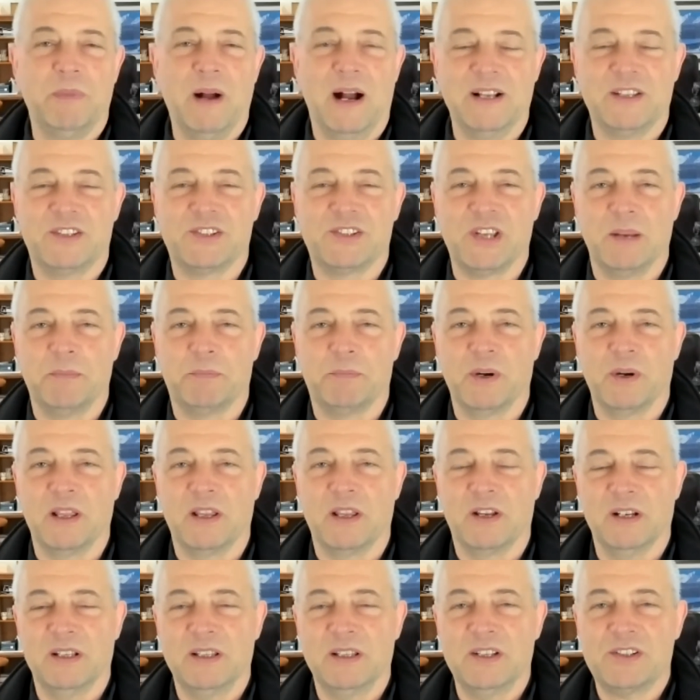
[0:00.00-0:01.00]
I'd say pretty
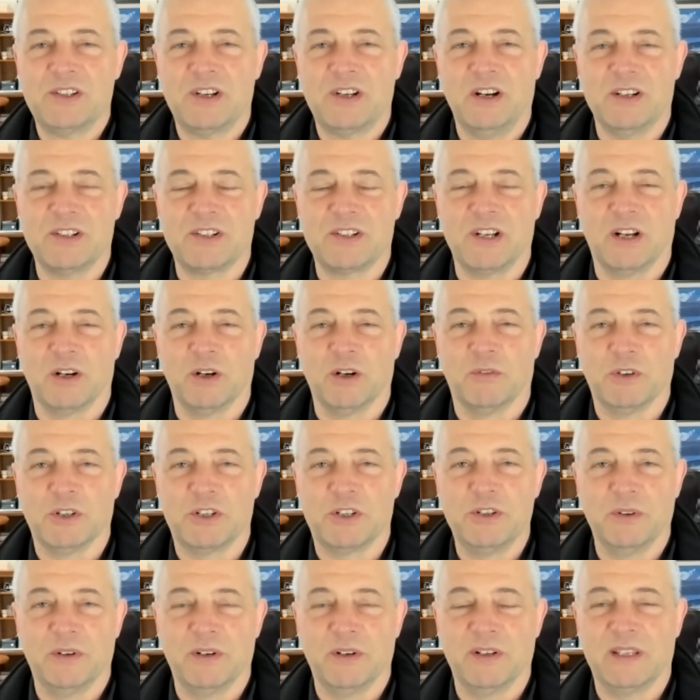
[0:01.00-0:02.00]
good. This car's got over
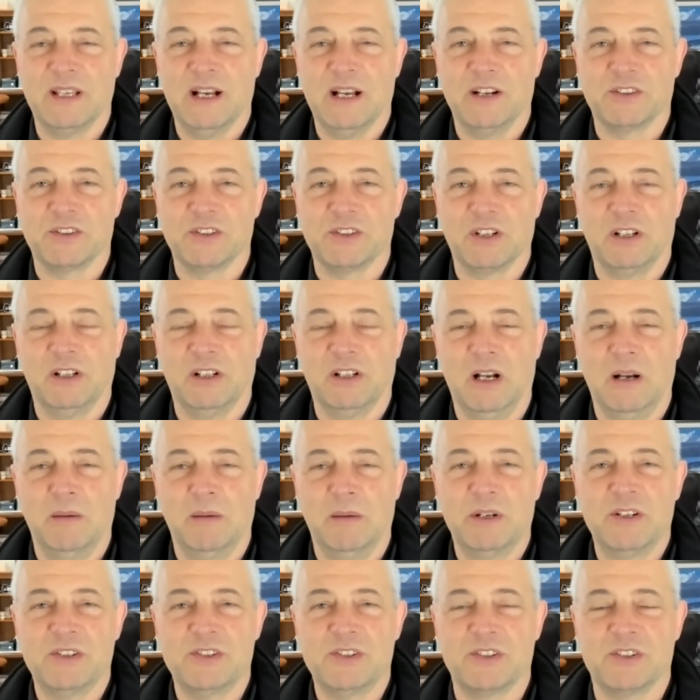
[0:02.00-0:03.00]
200,000
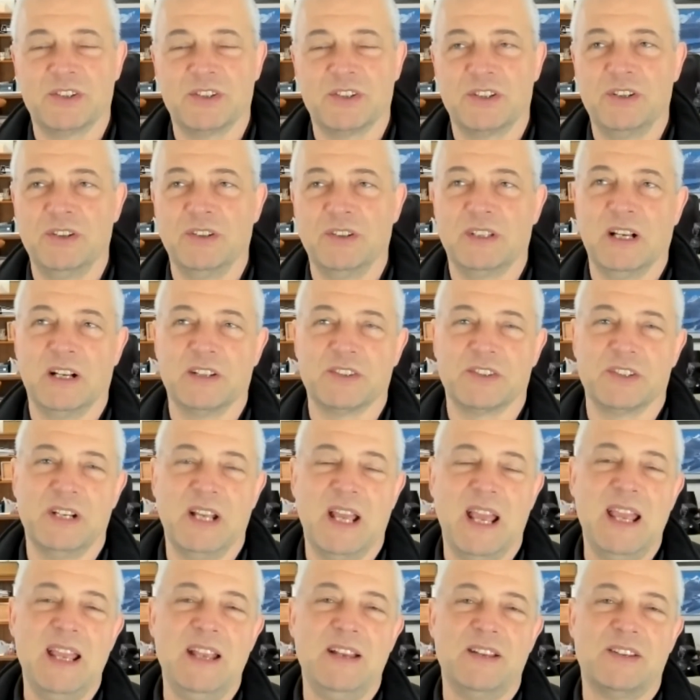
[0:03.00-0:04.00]
kilometers. It's a
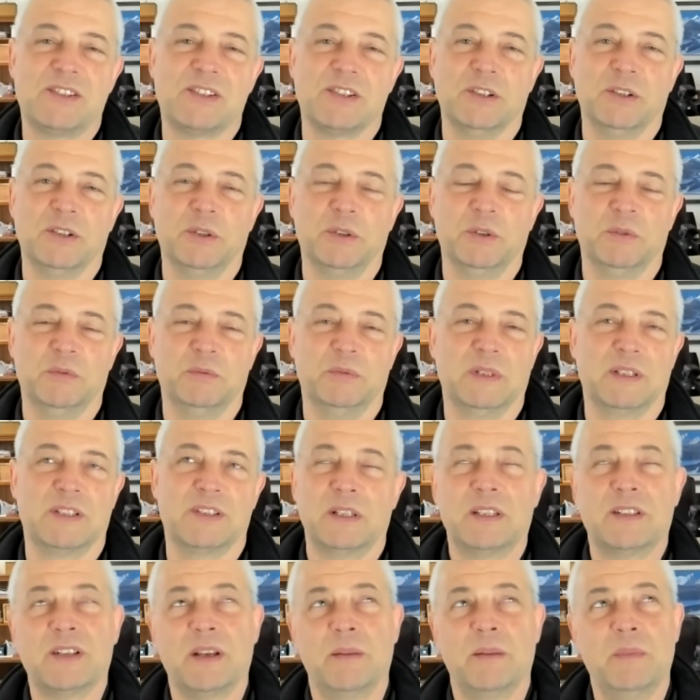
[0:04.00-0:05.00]
2008. So
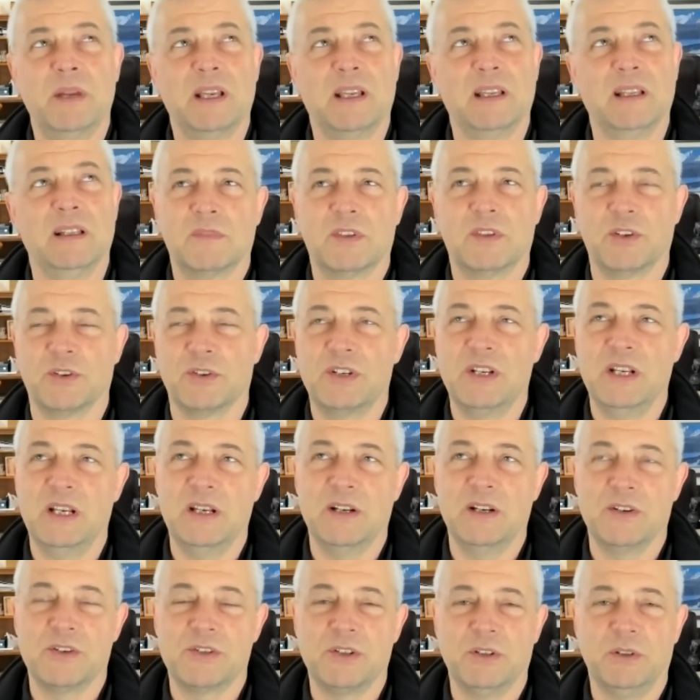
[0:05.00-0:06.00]
what's that make it? 13
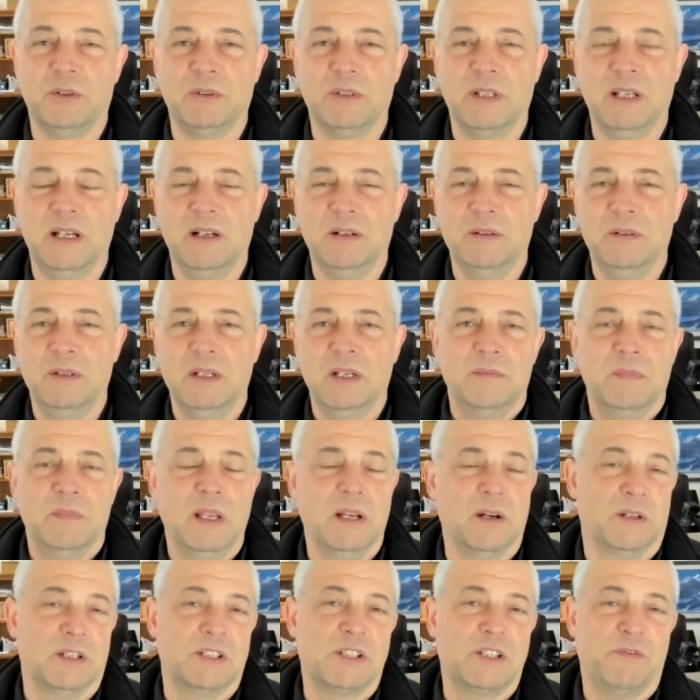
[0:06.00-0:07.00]
years old now.
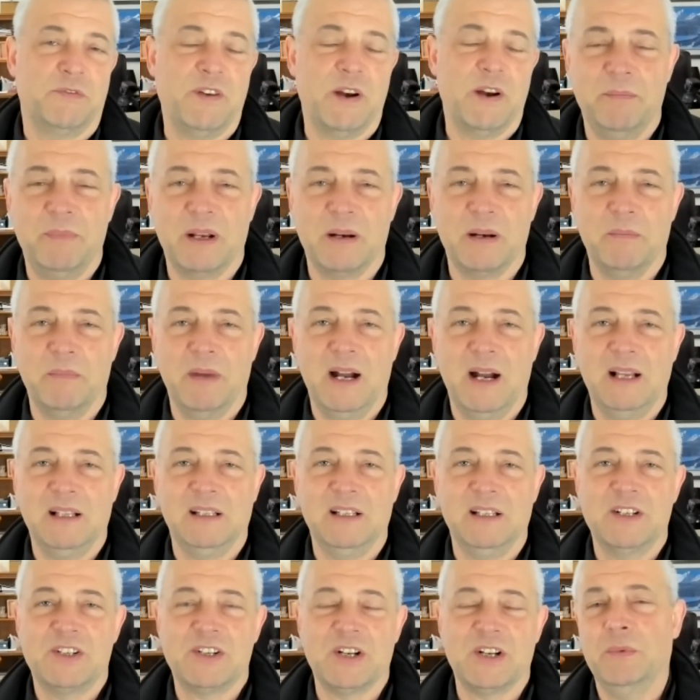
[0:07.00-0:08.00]
It's a fair bit of
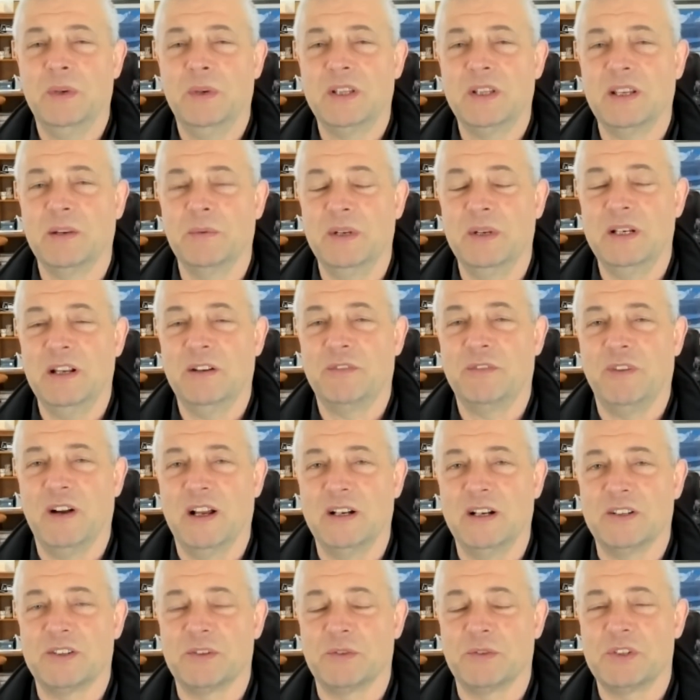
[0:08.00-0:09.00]
mileage. One thing we did find
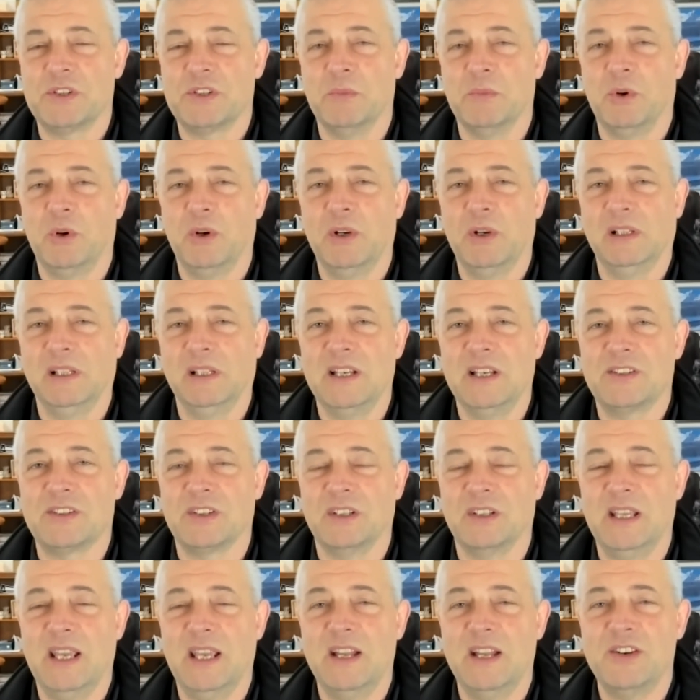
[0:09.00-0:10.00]
is there were some oil leaks on
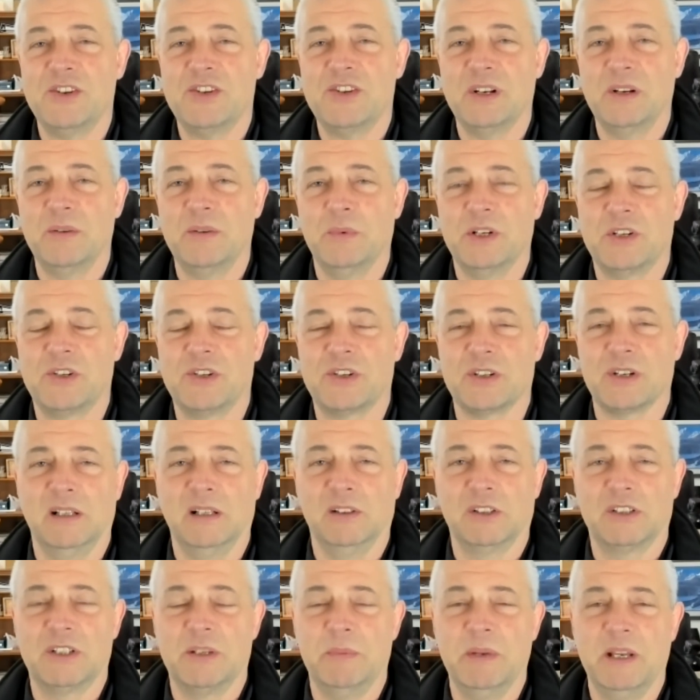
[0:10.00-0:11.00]
the engine, which
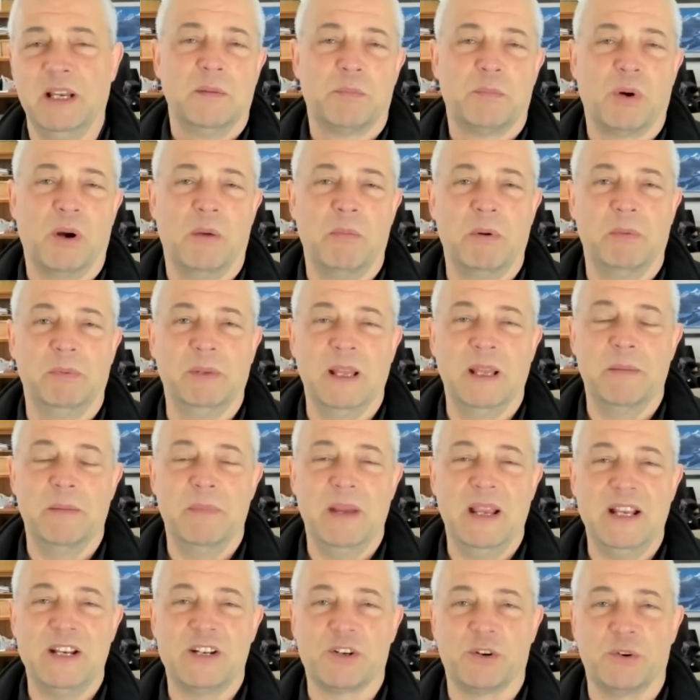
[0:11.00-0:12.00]
looked to be probably a
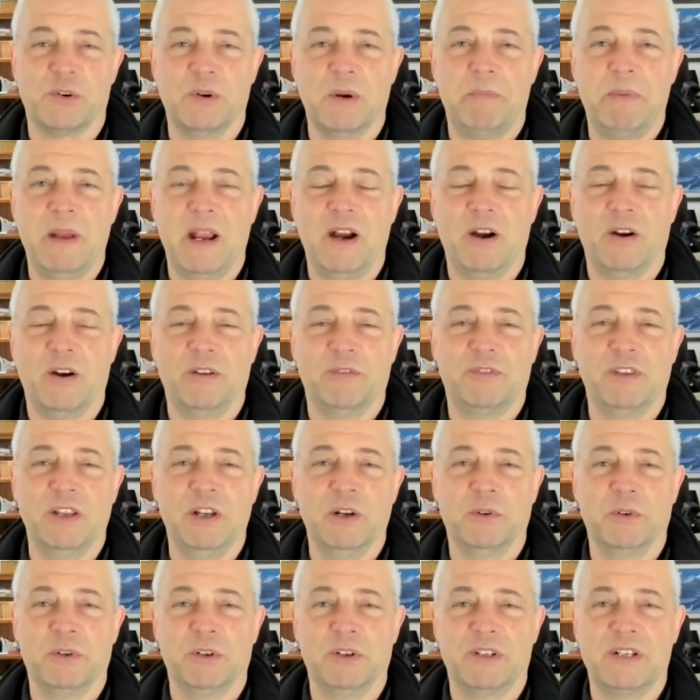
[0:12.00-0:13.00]
major repair if the
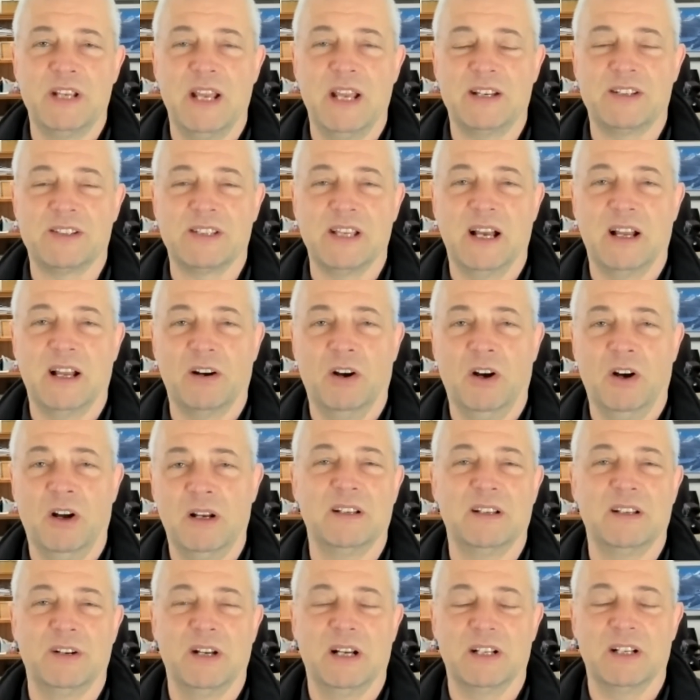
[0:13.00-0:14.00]
owner takes that on.
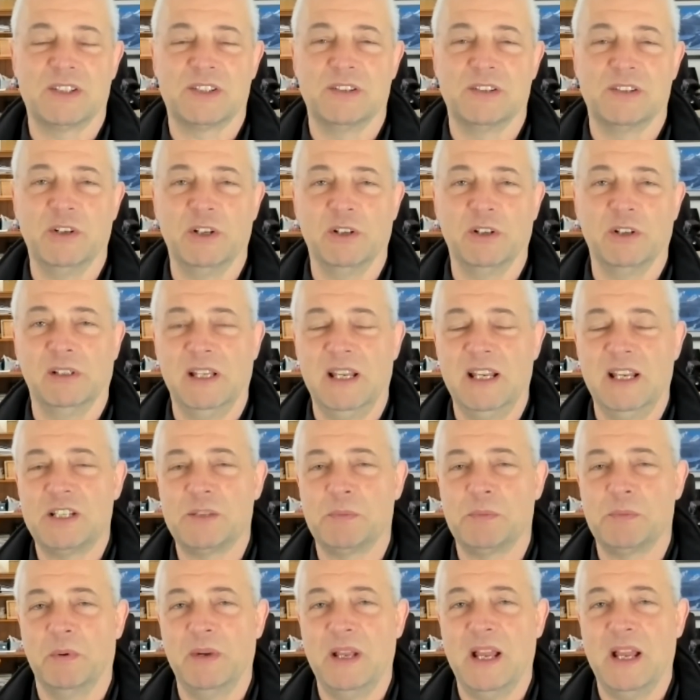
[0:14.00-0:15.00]
They're not severe
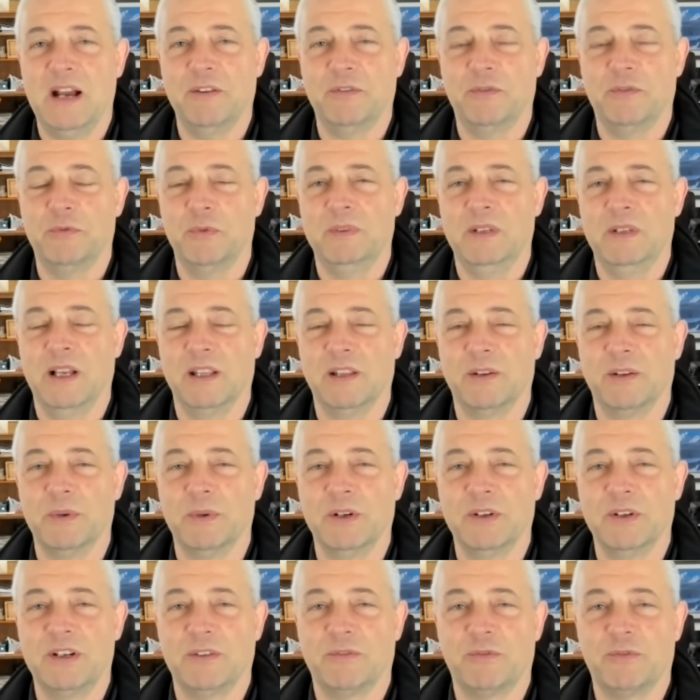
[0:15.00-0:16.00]
leaks, but we have done the rear
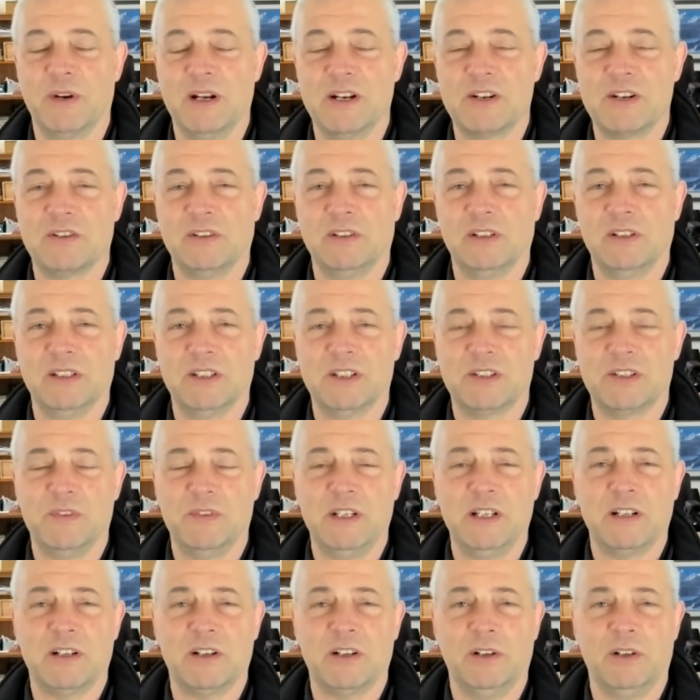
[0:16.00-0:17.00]
differential on this
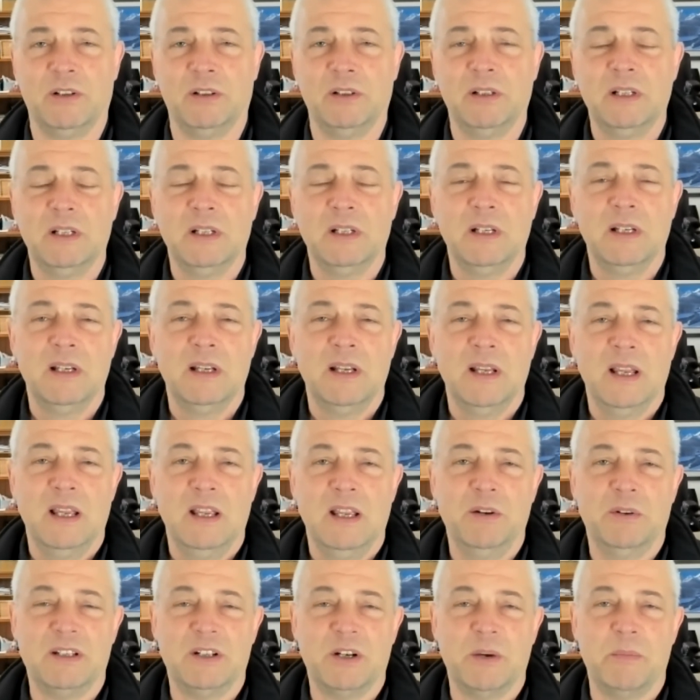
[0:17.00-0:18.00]
vehicle.
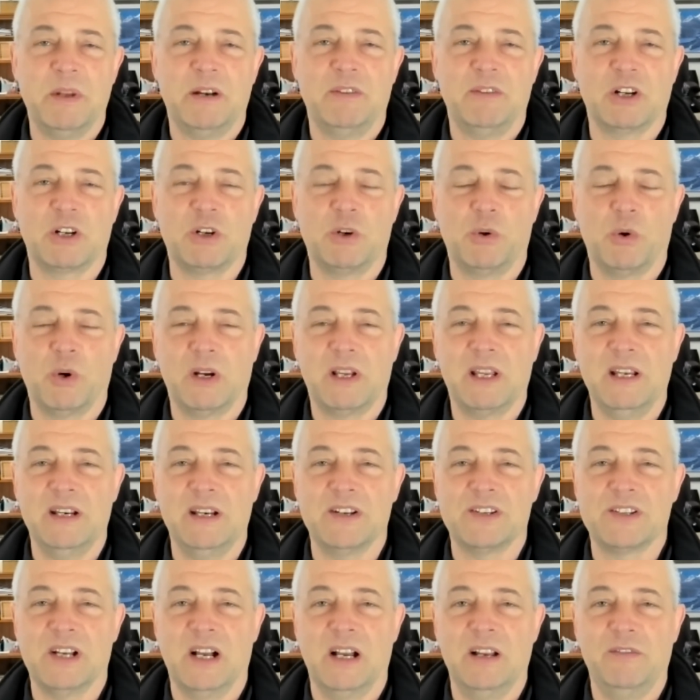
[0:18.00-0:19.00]
They're a bit of a quirky
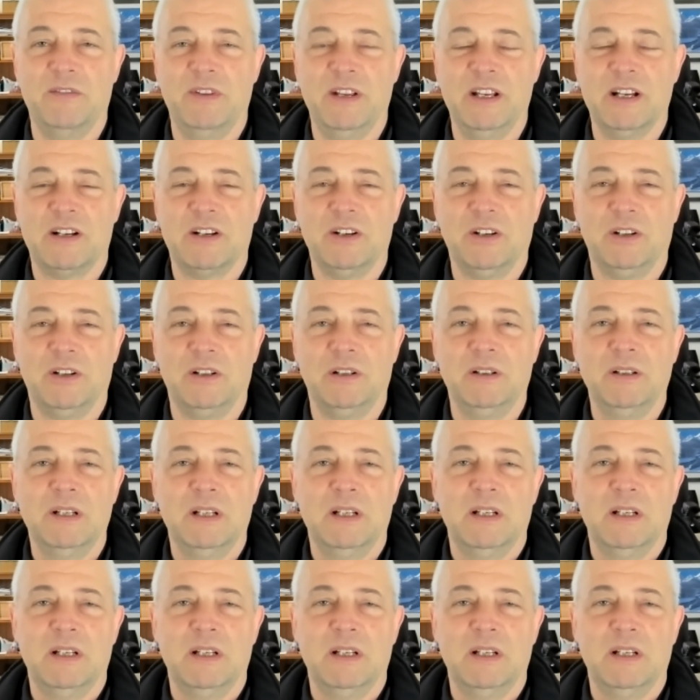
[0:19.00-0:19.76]
design vehicle.